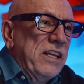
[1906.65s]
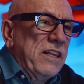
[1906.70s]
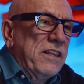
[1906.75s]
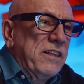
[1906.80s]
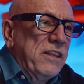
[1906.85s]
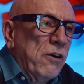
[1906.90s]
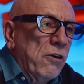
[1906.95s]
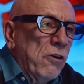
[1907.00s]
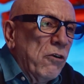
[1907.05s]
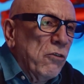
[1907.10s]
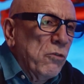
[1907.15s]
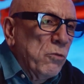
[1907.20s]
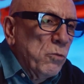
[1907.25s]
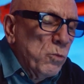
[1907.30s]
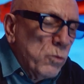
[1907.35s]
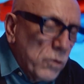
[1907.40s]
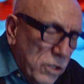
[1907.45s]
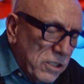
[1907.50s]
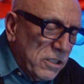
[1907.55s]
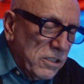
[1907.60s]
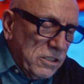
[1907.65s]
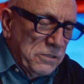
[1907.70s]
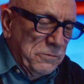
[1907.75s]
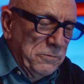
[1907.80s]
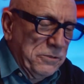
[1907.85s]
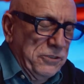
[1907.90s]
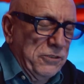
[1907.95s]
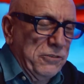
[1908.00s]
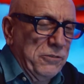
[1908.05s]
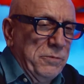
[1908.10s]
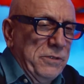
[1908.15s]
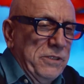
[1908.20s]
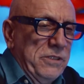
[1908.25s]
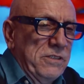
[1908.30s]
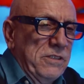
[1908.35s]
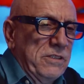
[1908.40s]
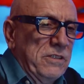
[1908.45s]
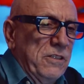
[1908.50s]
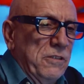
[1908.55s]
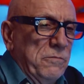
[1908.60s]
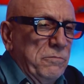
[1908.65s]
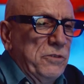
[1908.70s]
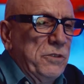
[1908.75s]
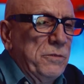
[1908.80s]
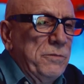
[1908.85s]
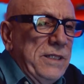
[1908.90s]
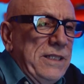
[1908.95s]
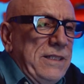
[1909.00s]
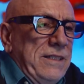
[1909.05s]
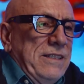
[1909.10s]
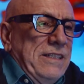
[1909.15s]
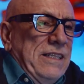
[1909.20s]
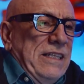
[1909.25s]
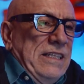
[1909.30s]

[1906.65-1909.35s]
The whole world was open up to me